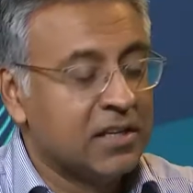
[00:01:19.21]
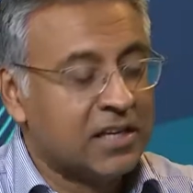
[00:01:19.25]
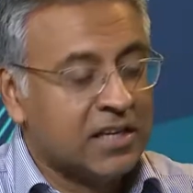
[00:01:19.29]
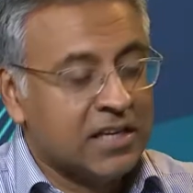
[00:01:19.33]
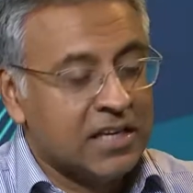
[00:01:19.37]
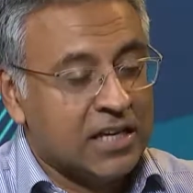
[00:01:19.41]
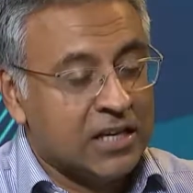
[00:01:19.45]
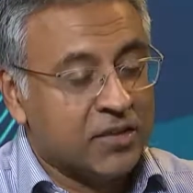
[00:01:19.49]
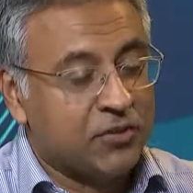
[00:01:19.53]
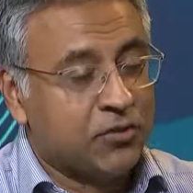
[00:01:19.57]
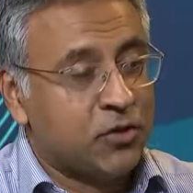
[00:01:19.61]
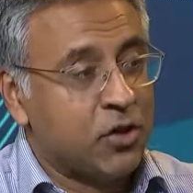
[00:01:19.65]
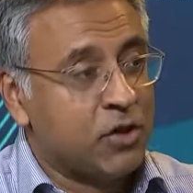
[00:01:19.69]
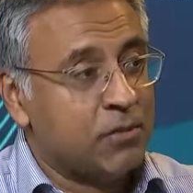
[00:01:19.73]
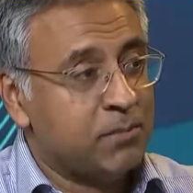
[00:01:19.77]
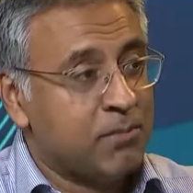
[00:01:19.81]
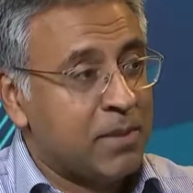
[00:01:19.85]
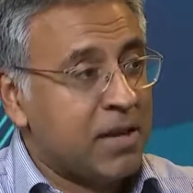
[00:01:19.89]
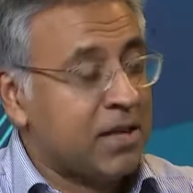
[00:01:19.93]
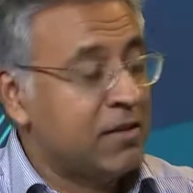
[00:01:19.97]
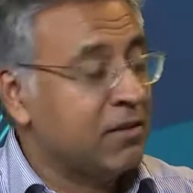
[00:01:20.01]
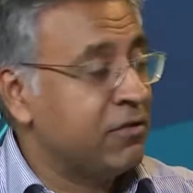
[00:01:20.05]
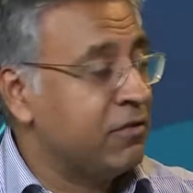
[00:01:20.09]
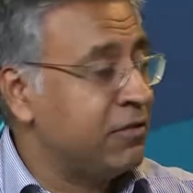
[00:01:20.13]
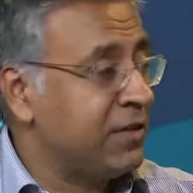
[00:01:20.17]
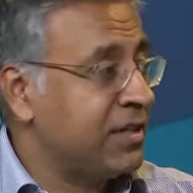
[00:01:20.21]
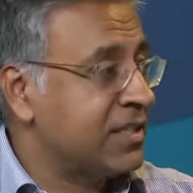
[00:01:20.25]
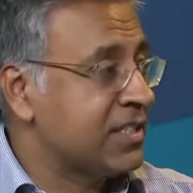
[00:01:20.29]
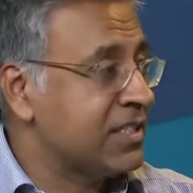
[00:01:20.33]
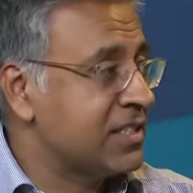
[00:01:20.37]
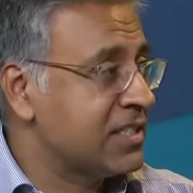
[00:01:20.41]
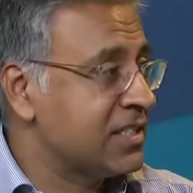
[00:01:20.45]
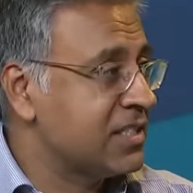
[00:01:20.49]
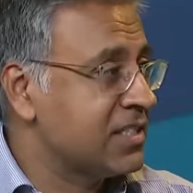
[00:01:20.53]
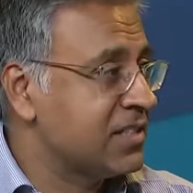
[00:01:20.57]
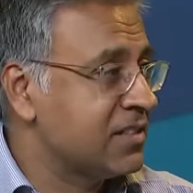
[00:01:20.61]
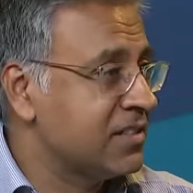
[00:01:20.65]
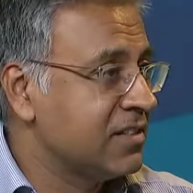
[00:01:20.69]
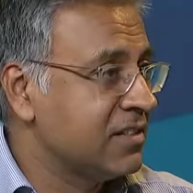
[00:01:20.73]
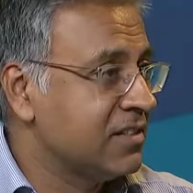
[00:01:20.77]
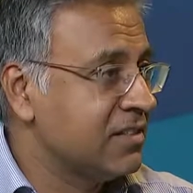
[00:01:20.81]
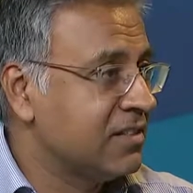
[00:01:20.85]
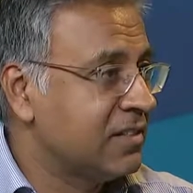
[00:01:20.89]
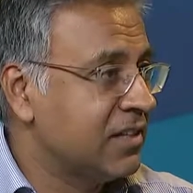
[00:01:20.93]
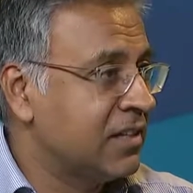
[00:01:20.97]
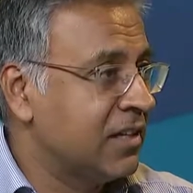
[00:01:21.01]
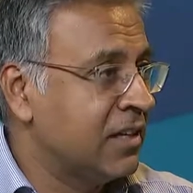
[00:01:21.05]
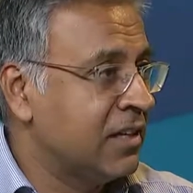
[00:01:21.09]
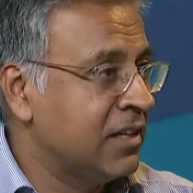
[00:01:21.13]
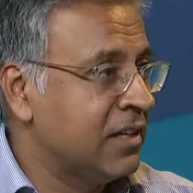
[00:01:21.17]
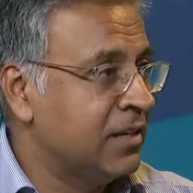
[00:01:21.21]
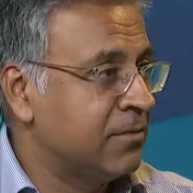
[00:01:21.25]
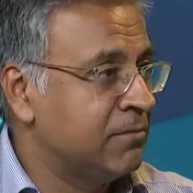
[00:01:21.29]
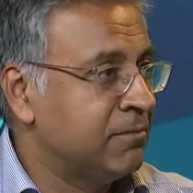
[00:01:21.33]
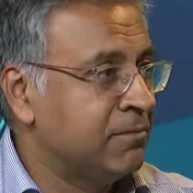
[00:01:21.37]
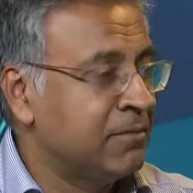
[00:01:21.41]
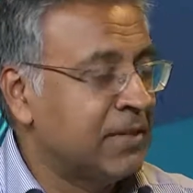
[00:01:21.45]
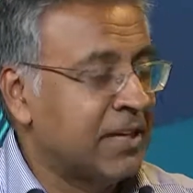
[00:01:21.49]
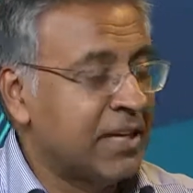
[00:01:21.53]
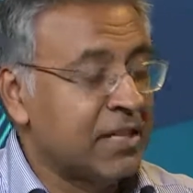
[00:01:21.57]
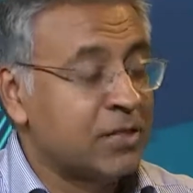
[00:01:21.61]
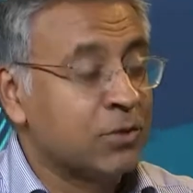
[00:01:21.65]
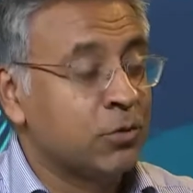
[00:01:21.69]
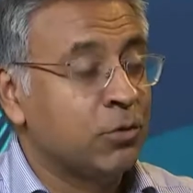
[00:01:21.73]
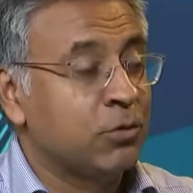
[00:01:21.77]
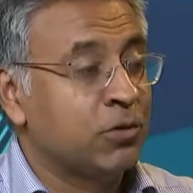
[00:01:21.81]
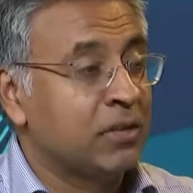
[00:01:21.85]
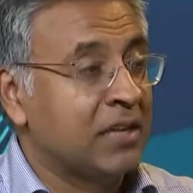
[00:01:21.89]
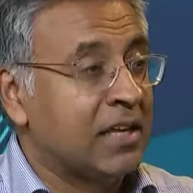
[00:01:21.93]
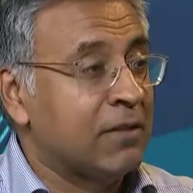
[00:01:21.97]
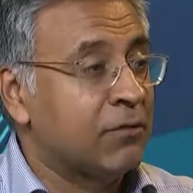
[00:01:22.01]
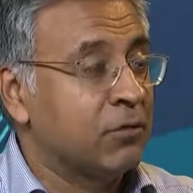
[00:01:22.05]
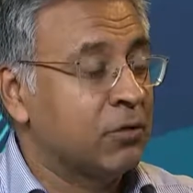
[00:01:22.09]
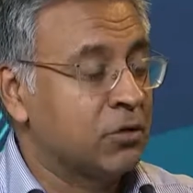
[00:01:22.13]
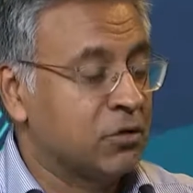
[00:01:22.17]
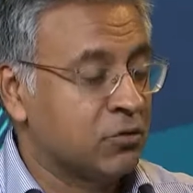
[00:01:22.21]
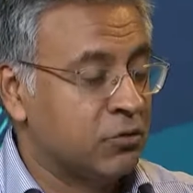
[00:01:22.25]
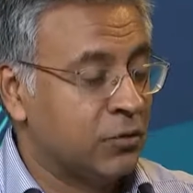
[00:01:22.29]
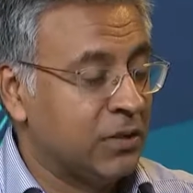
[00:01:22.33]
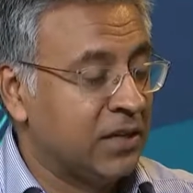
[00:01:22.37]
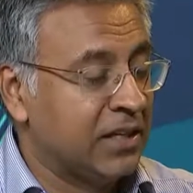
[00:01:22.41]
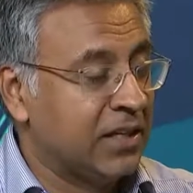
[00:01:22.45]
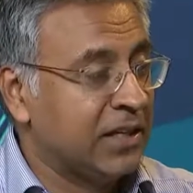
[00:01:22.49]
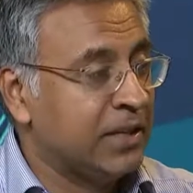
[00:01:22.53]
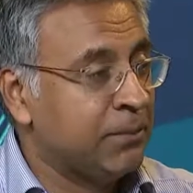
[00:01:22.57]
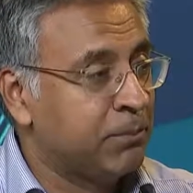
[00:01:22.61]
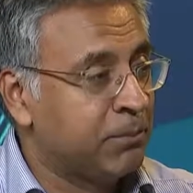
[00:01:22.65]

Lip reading: has shown benefits at all levels, really.